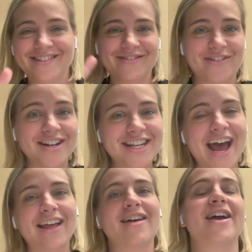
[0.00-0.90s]
fun
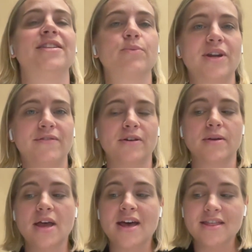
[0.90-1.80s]
taglines,
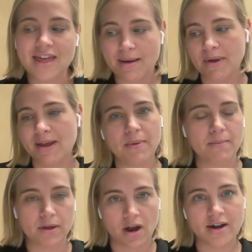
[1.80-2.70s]
whatever that might be.
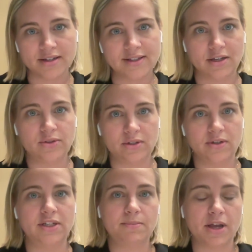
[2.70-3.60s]
But honestly, you still
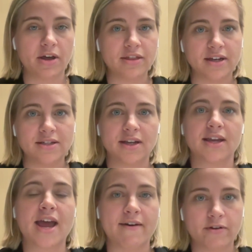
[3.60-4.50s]
need to be
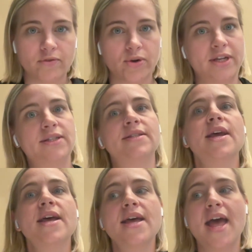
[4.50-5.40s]
authentic and have a voice
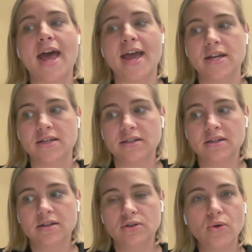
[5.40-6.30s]
and
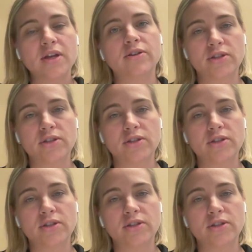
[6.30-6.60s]
know that you're